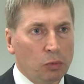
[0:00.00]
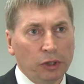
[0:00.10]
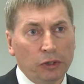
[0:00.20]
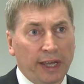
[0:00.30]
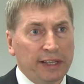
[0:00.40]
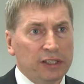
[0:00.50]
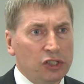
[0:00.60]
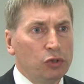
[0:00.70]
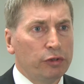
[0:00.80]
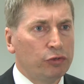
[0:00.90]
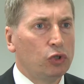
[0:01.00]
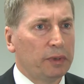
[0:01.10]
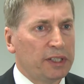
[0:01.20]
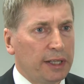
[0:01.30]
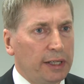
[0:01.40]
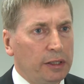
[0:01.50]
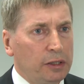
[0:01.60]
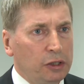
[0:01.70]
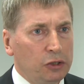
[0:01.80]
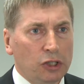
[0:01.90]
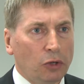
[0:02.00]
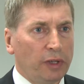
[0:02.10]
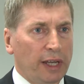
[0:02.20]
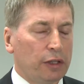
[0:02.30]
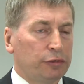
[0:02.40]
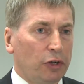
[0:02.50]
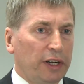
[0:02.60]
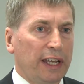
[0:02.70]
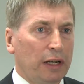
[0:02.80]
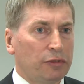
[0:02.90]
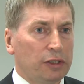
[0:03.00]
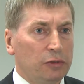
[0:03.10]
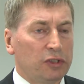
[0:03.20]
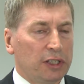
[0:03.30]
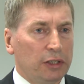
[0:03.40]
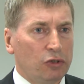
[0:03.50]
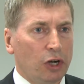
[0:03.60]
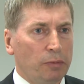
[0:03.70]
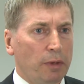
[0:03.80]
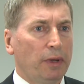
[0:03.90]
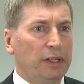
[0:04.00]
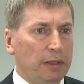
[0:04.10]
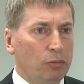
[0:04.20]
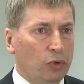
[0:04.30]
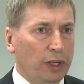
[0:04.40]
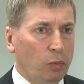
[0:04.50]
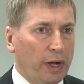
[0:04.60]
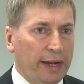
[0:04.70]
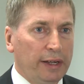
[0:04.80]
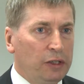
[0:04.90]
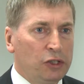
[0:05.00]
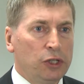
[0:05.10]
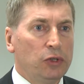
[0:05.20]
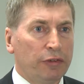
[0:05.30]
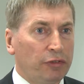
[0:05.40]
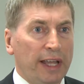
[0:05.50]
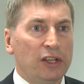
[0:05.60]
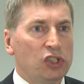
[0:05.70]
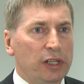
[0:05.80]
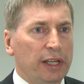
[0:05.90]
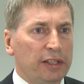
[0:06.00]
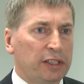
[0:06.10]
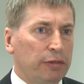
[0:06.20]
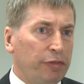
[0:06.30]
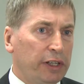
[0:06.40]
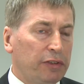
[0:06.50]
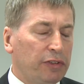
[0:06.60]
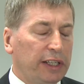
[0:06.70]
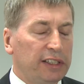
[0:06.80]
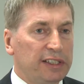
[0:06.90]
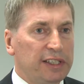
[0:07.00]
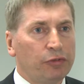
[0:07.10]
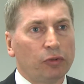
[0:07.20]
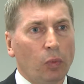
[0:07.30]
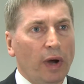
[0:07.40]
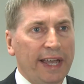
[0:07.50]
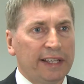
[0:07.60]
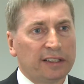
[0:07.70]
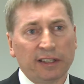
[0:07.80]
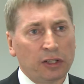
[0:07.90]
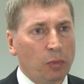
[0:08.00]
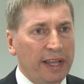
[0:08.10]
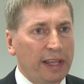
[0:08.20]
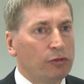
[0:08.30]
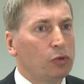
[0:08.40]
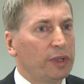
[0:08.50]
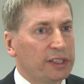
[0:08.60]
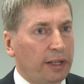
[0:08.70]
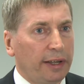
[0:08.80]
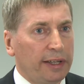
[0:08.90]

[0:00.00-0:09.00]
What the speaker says: what you get is uniformity. You don't get the Friday afternoon syndrome, the Monday morning where two different engineers configure things in different ways. That's the way they've always done